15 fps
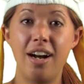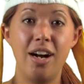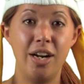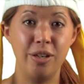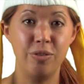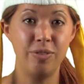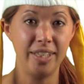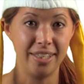
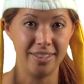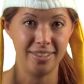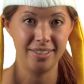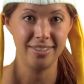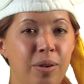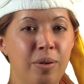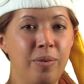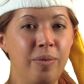
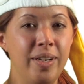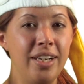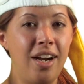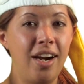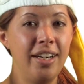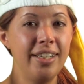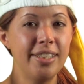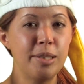unreal. When
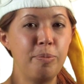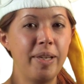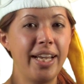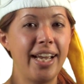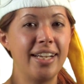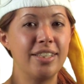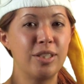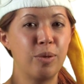artists
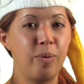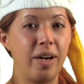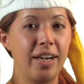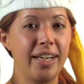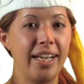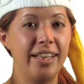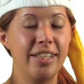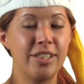began to
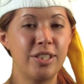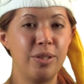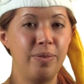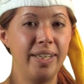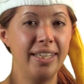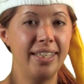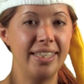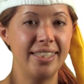work in the
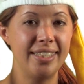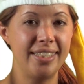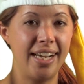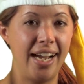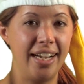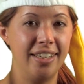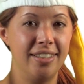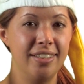Surrealist
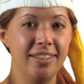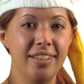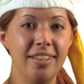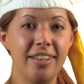style,